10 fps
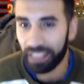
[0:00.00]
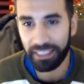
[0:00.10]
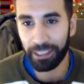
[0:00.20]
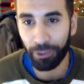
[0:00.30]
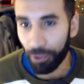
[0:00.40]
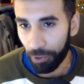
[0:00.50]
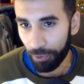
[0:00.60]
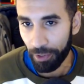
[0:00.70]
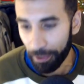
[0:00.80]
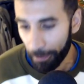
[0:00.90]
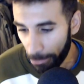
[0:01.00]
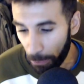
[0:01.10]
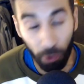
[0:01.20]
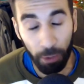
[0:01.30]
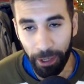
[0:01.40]
letting on up,
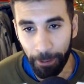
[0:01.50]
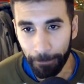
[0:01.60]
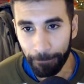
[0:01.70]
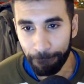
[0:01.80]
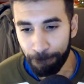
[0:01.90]
on about.